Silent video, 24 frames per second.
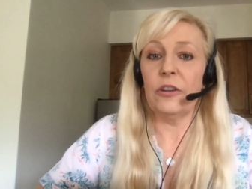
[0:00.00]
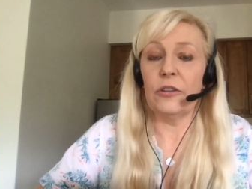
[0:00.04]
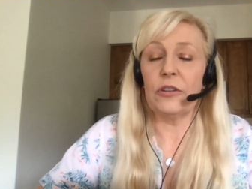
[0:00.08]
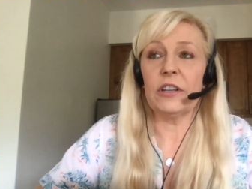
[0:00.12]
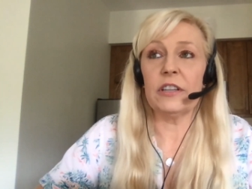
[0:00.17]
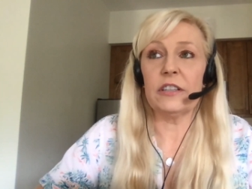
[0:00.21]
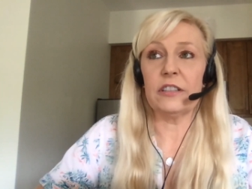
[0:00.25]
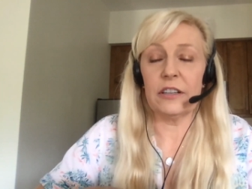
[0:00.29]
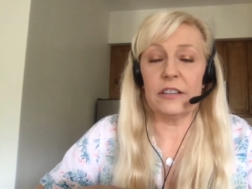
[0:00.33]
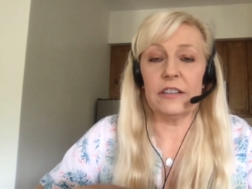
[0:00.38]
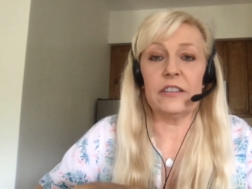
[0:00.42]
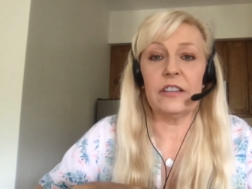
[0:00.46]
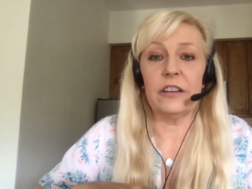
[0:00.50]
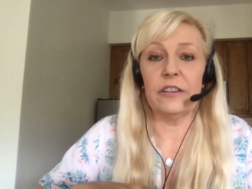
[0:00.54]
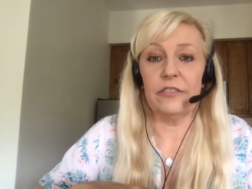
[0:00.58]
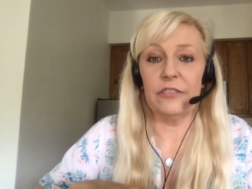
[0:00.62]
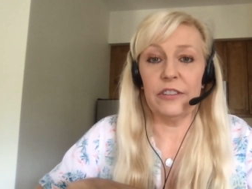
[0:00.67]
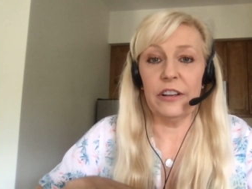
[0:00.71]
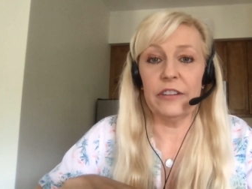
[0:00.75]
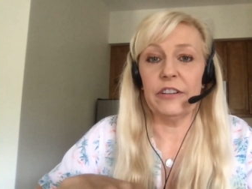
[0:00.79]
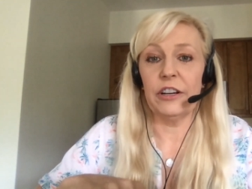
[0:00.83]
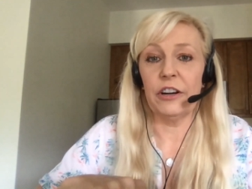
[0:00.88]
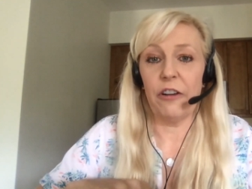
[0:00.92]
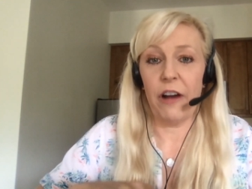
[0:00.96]
Focus on
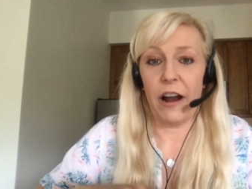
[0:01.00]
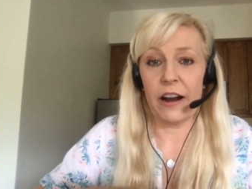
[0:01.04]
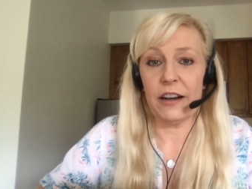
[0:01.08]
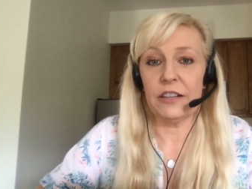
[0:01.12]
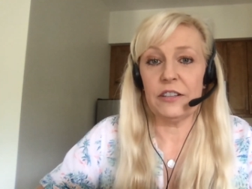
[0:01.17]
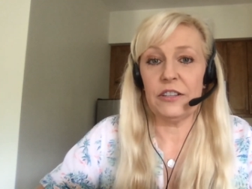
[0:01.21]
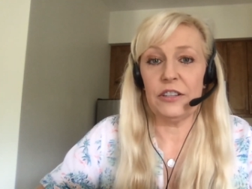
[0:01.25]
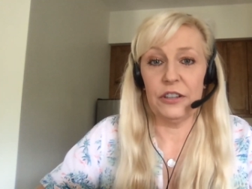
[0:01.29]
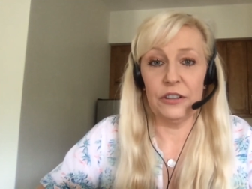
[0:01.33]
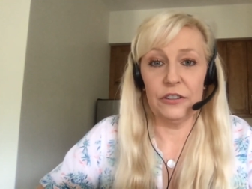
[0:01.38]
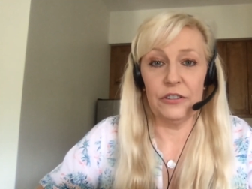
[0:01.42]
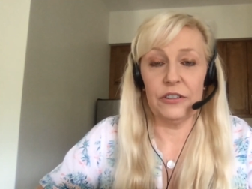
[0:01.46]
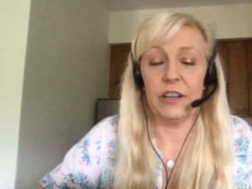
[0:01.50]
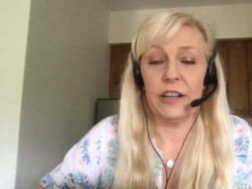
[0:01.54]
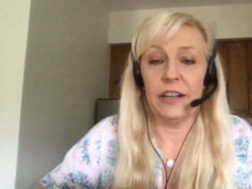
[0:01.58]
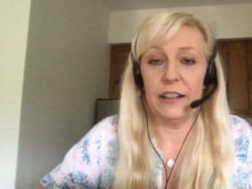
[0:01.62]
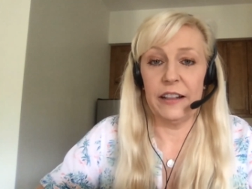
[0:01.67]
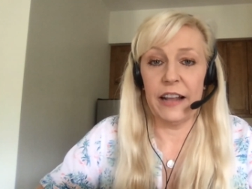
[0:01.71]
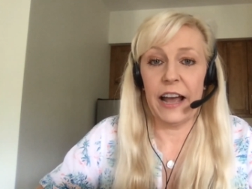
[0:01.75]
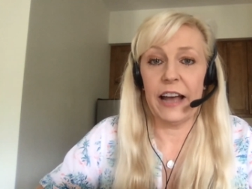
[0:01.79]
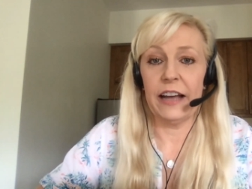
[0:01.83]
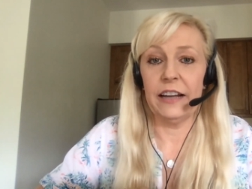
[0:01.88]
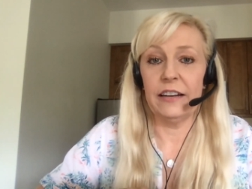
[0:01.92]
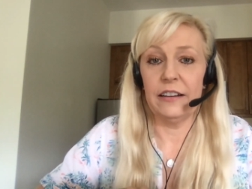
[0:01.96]
self-love and gratitude,
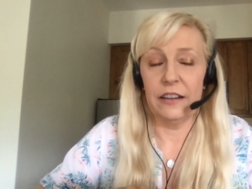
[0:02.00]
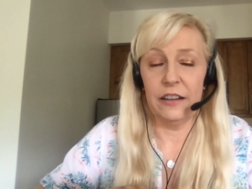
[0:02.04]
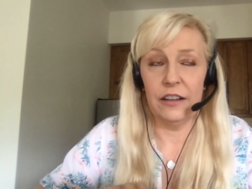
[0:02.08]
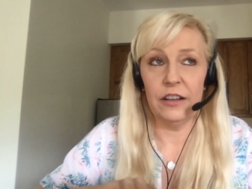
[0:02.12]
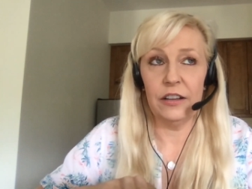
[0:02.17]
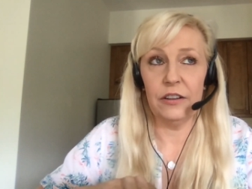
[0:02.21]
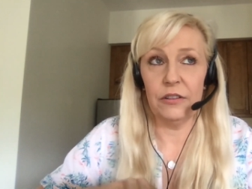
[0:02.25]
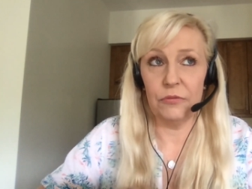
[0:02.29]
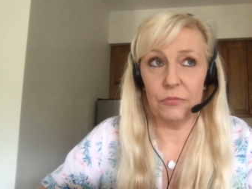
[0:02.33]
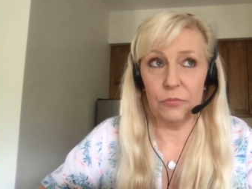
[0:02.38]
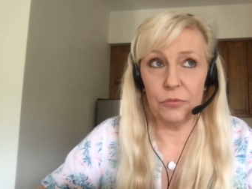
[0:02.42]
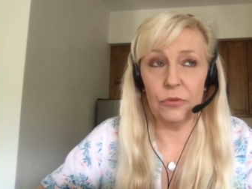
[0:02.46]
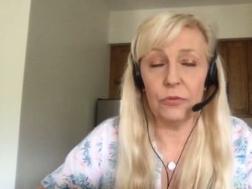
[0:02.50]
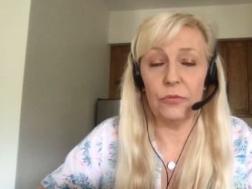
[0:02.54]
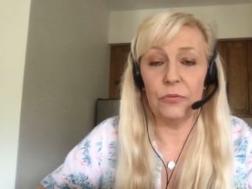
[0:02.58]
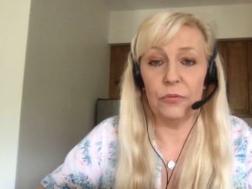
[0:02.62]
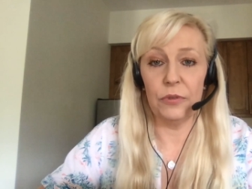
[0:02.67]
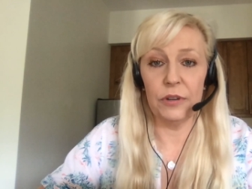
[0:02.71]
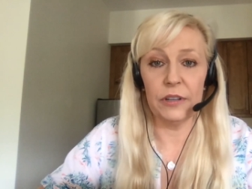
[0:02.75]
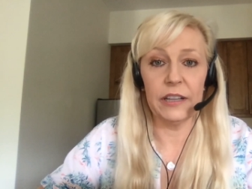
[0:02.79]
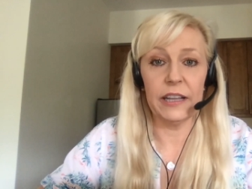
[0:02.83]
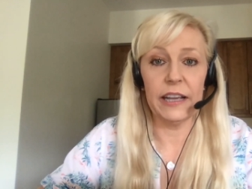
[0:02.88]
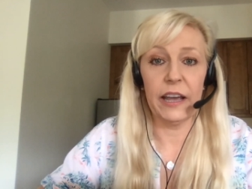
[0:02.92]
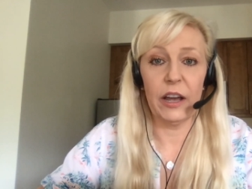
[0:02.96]
and that
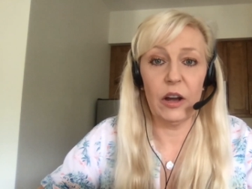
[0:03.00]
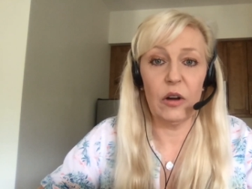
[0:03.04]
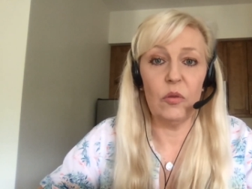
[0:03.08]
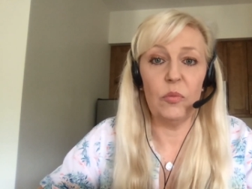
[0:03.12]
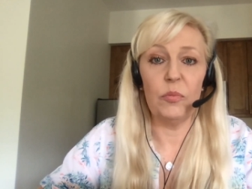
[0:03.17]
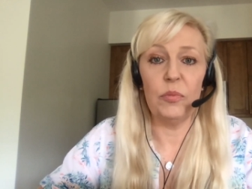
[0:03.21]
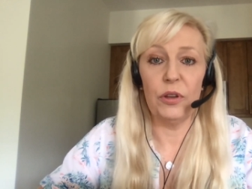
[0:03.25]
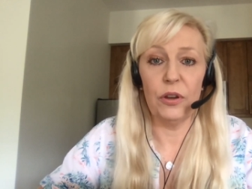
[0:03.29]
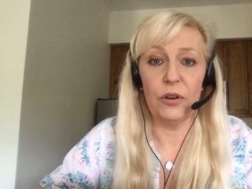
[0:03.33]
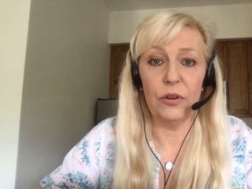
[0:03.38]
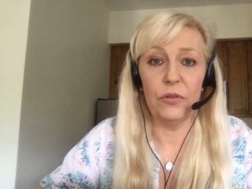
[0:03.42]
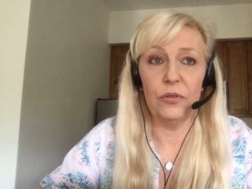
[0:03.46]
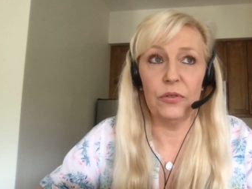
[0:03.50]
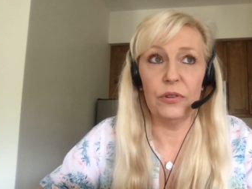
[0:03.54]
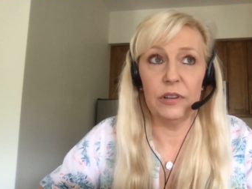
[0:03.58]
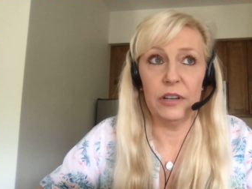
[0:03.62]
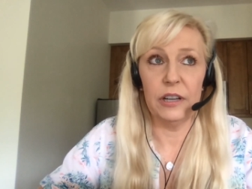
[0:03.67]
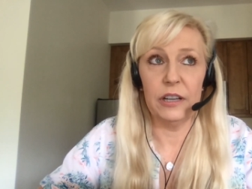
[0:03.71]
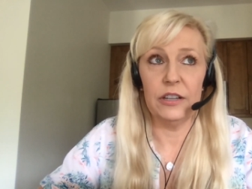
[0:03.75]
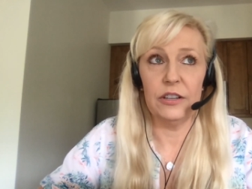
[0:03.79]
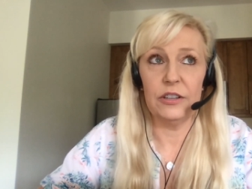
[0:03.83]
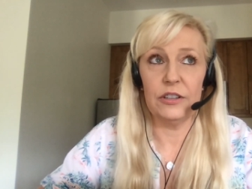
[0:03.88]
will really help you.